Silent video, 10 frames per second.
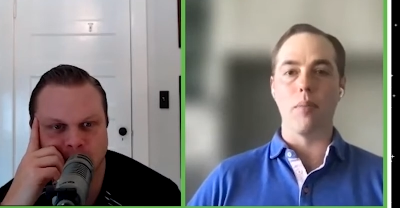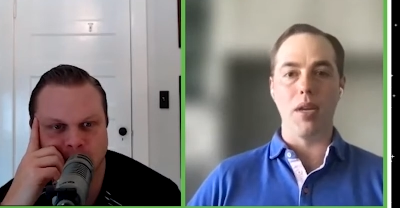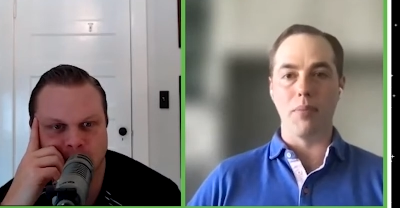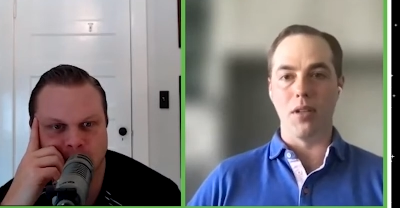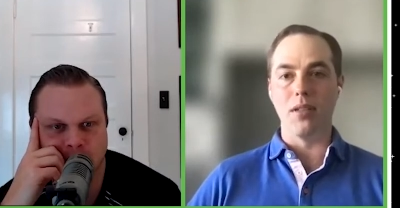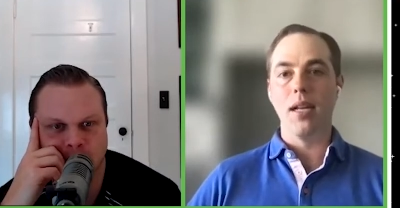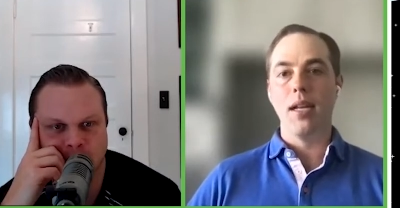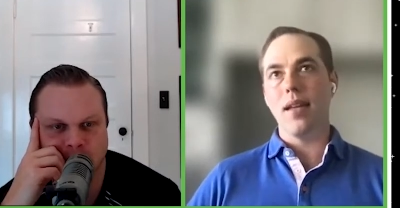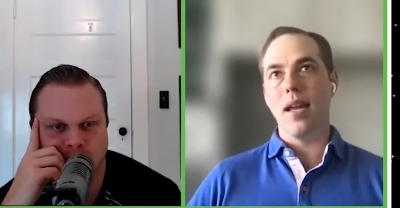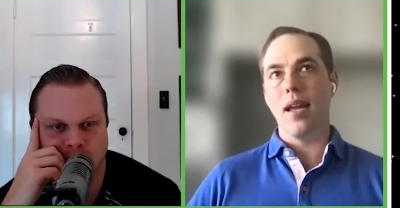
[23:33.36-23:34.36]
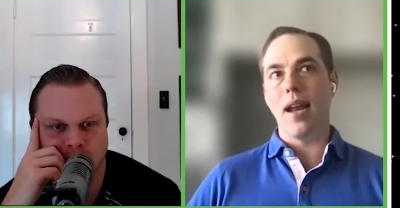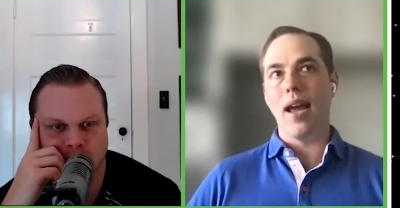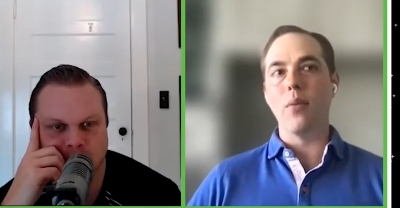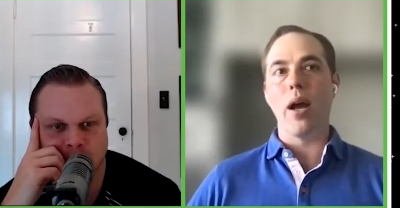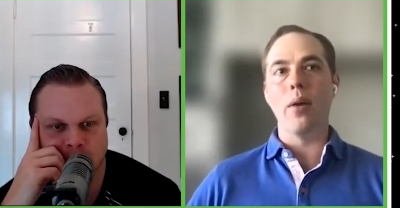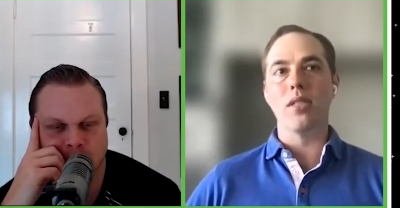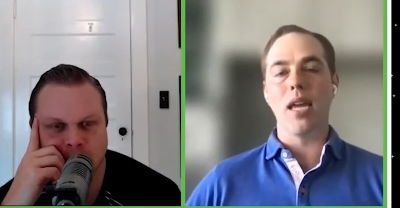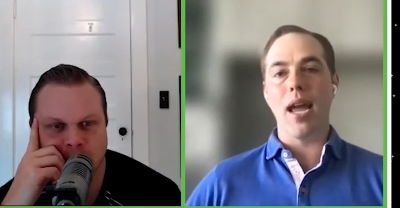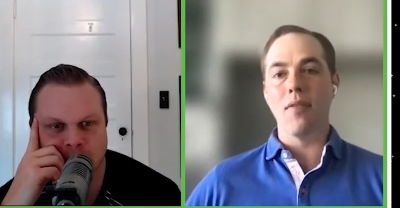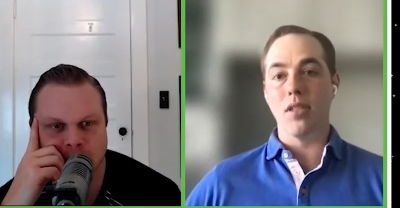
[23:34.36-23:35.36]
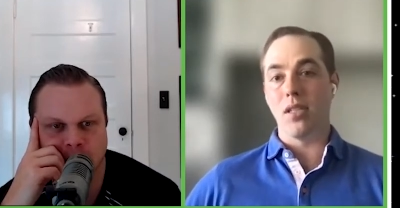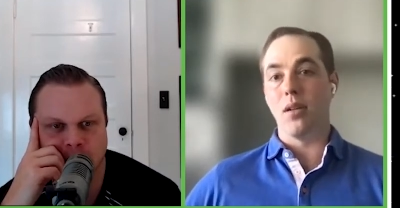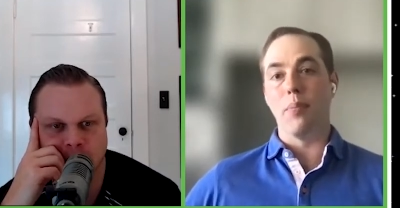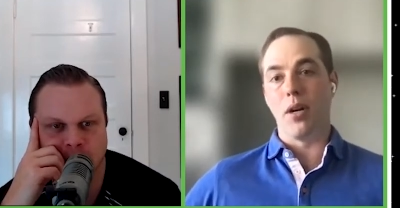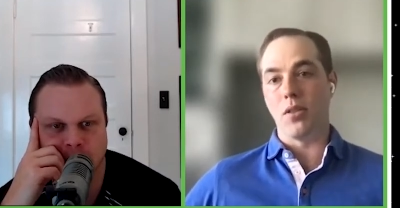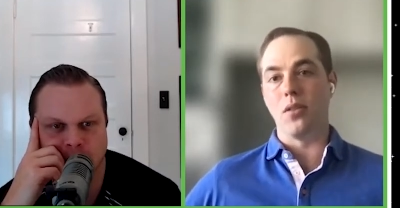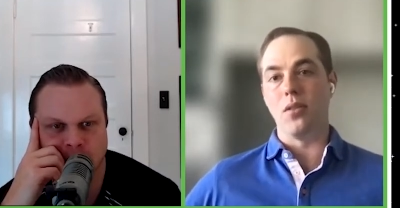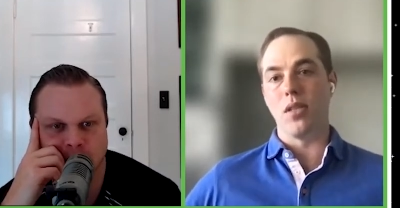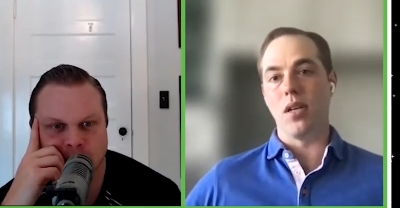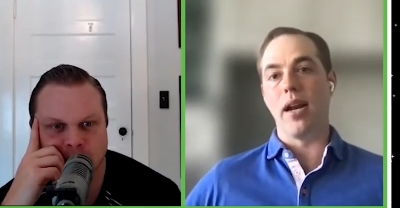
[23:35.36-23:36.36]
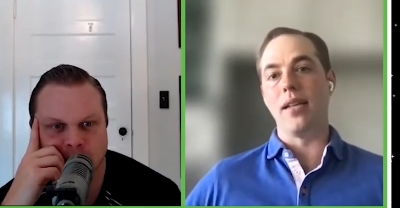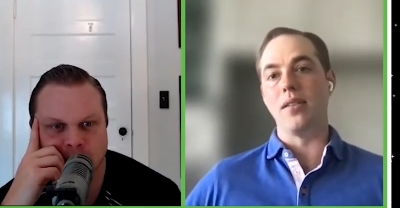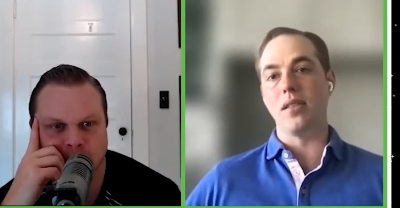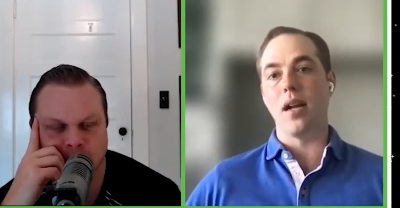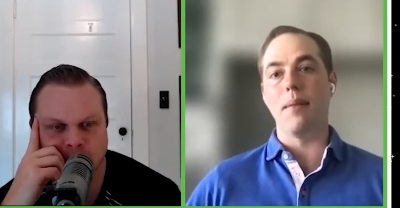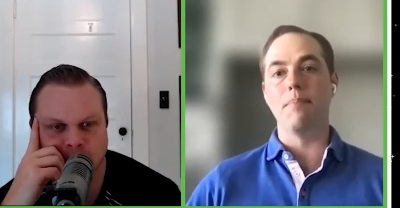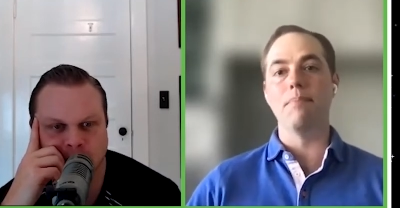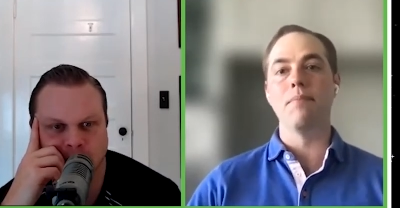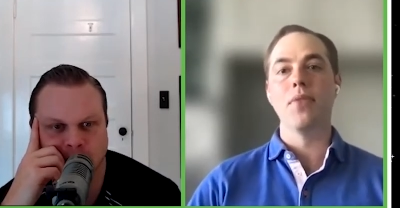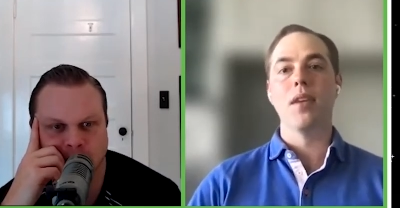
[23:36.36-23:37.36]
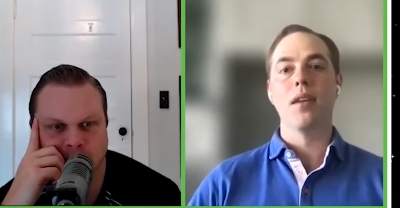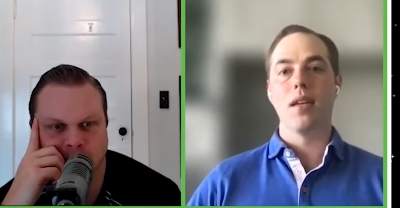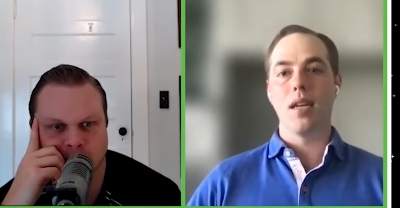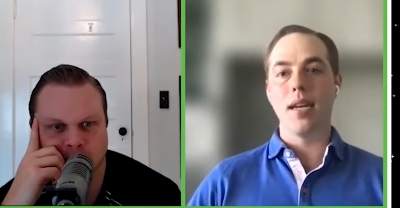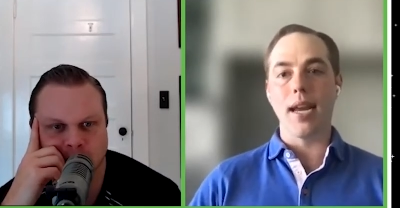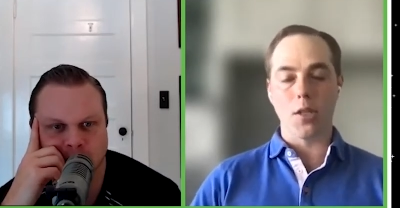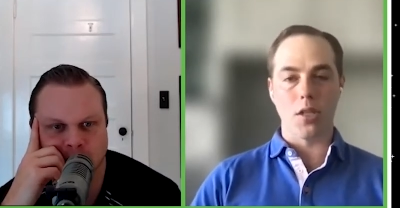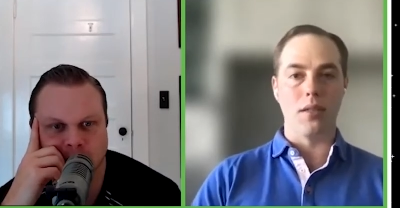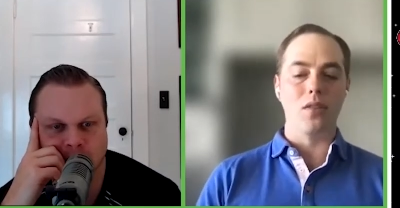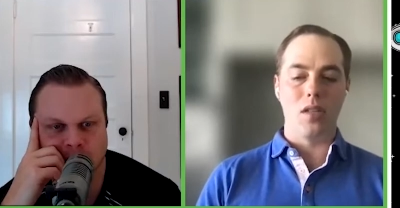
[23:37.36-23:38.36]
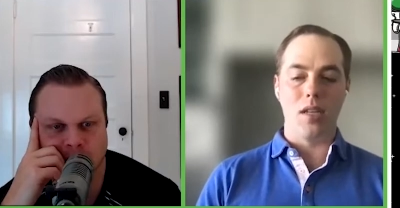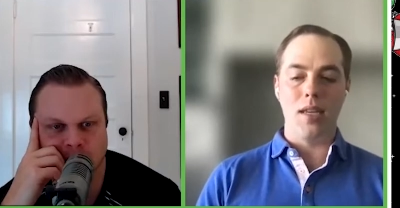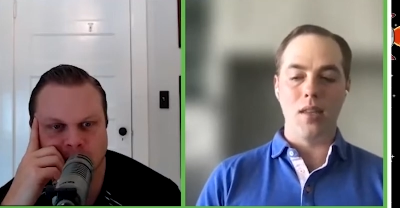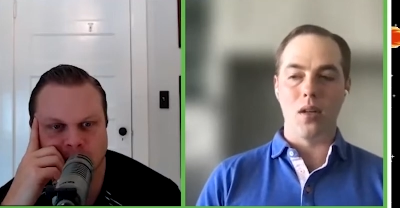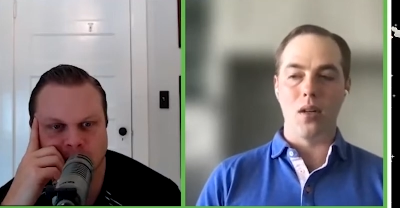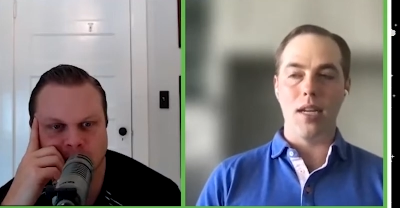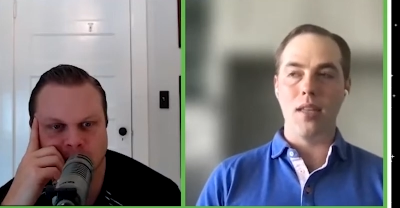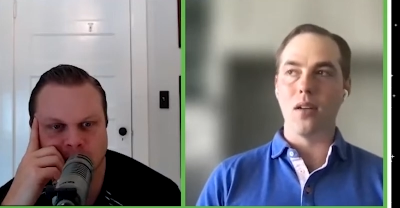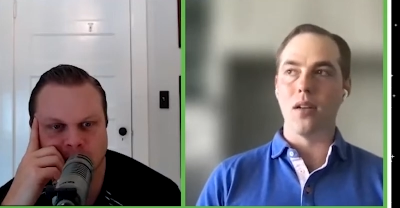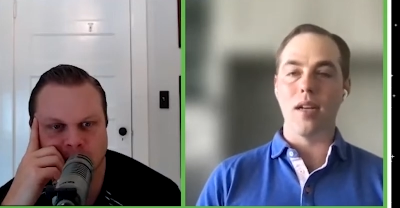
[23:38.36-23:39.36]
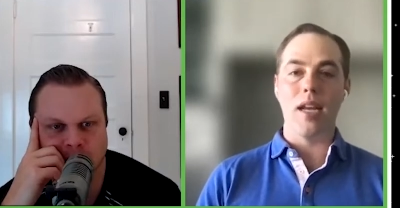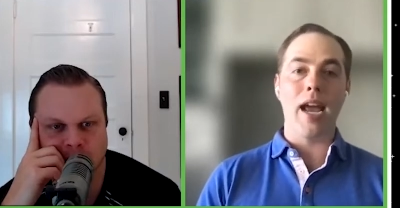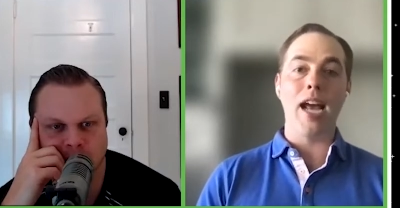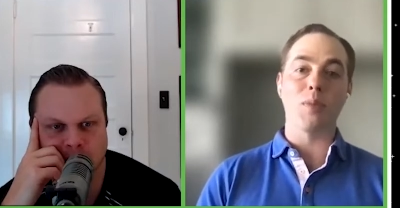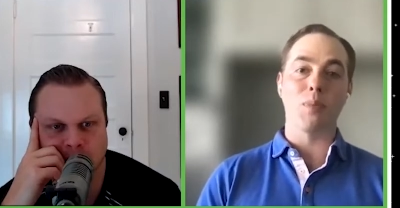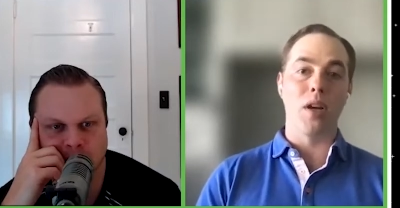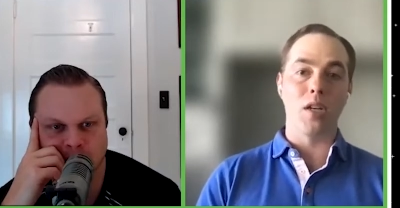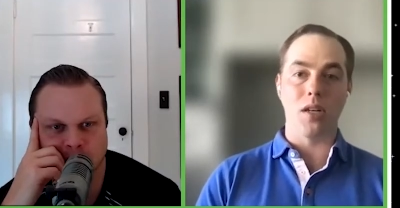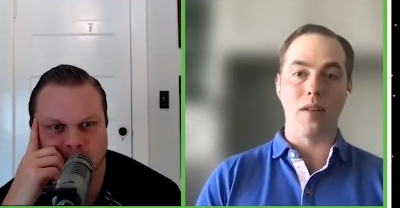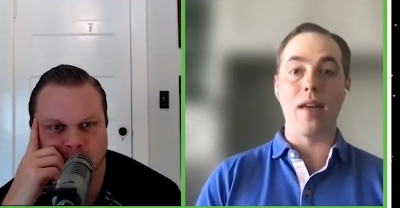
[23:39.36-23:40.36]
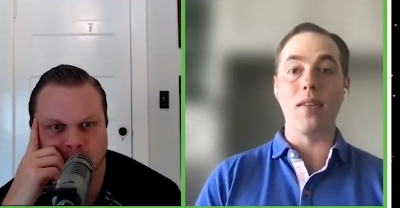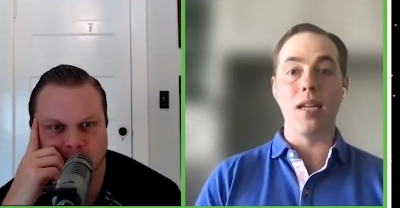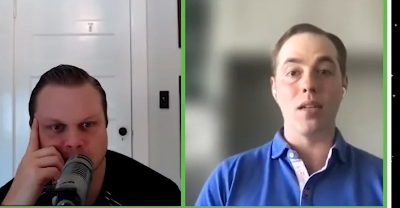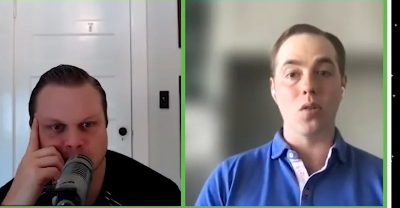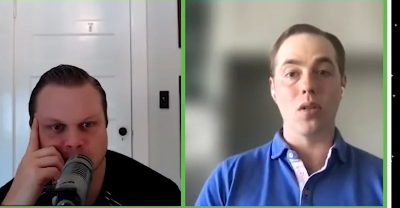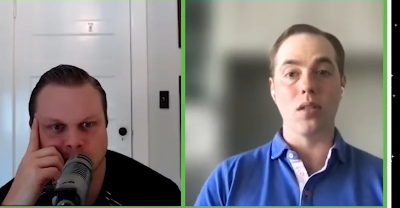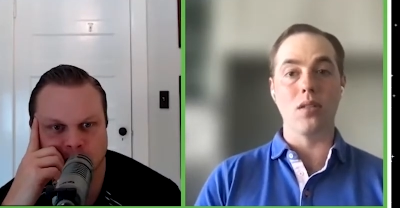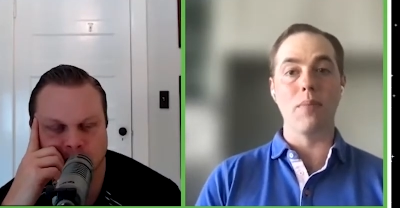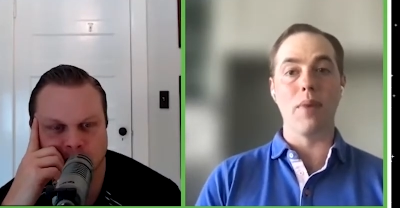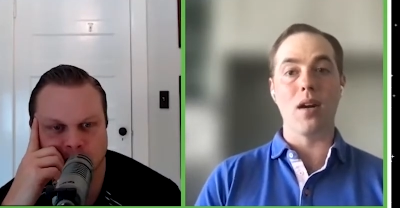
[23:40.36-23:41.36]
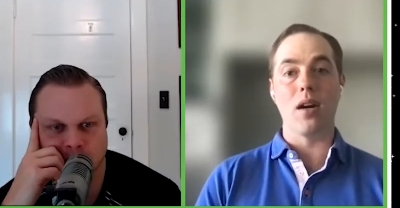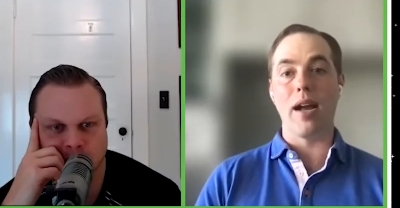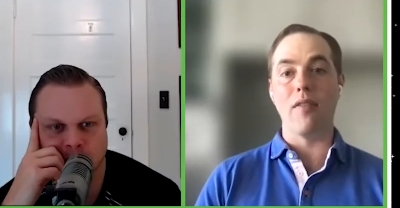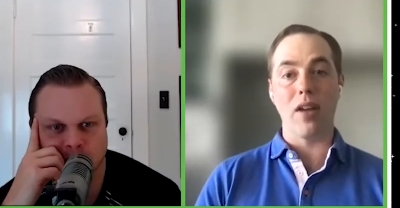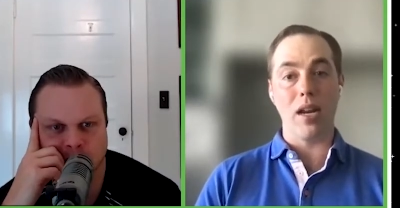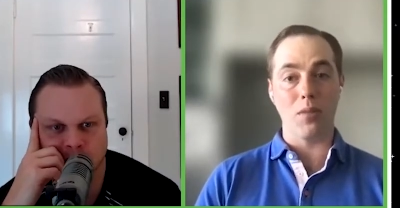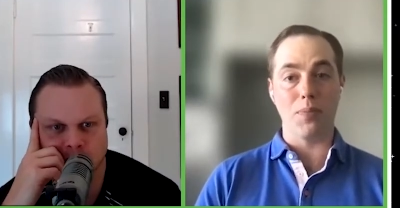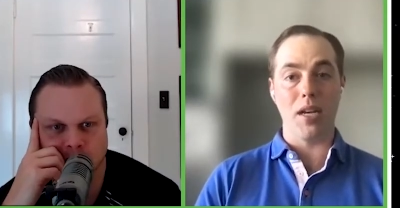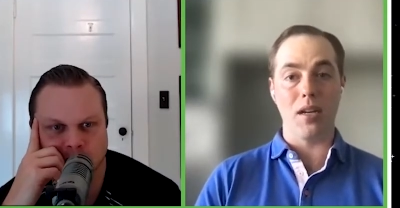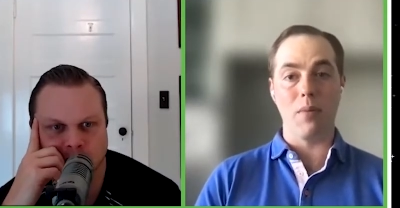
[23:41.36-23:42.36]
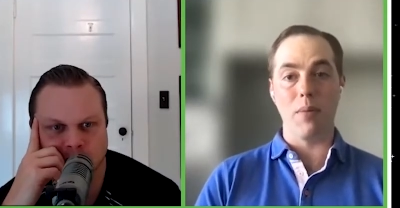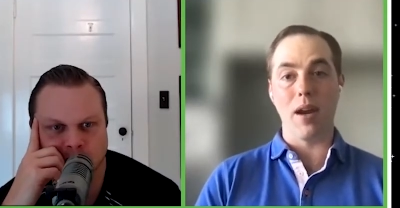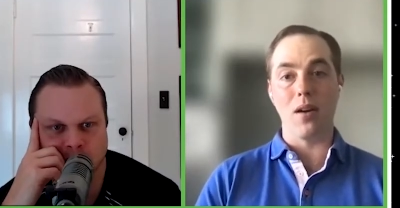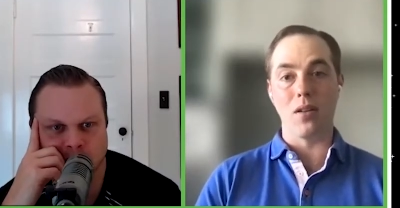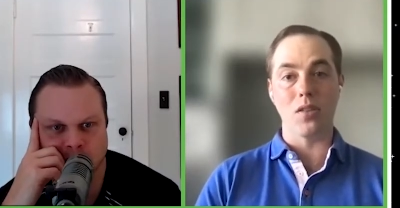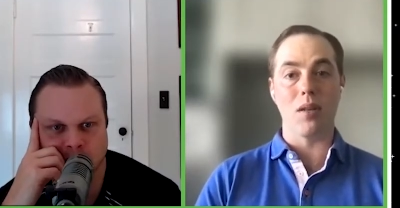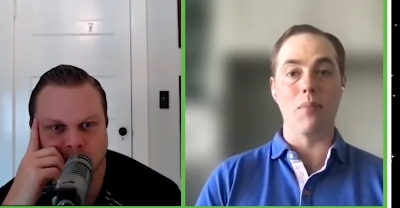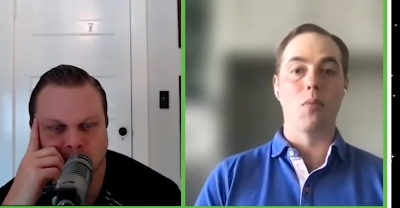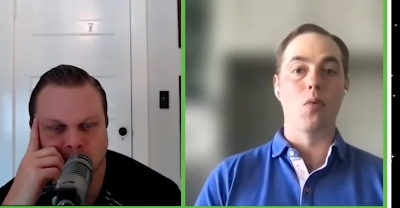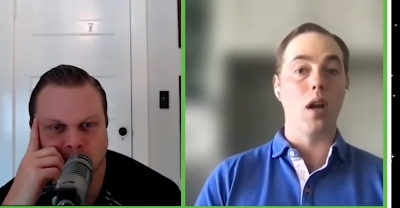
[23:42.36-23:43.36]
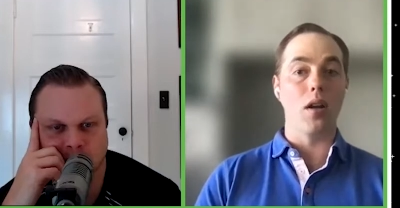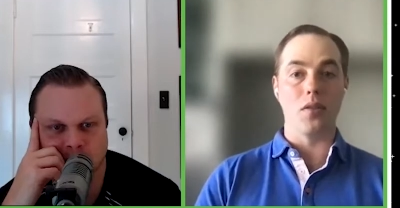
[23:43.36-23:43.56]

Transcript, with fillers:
Speaker 1: people. And I, I would say every single person who's here has some connection to either either an aspiration of how the industry could do better how financial planning could be better or some wrong